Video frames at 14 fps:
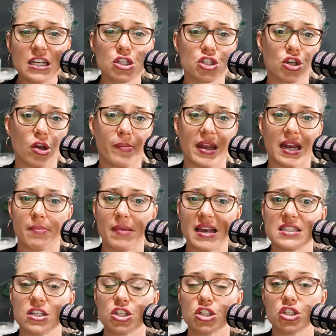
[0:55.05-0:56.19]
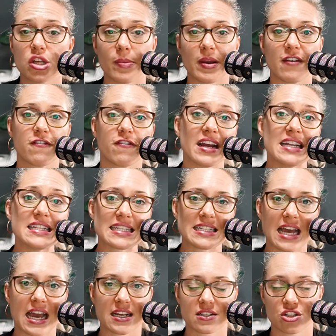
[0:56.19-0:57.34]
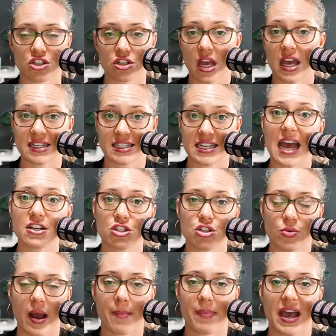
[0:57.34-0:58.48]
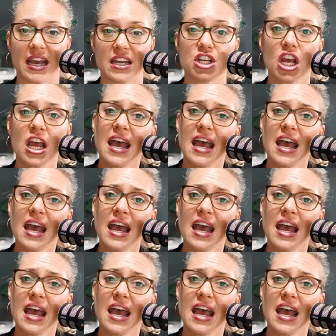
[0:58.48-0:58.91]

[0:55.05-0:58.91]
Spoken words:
so many messages, so many friends attached to our page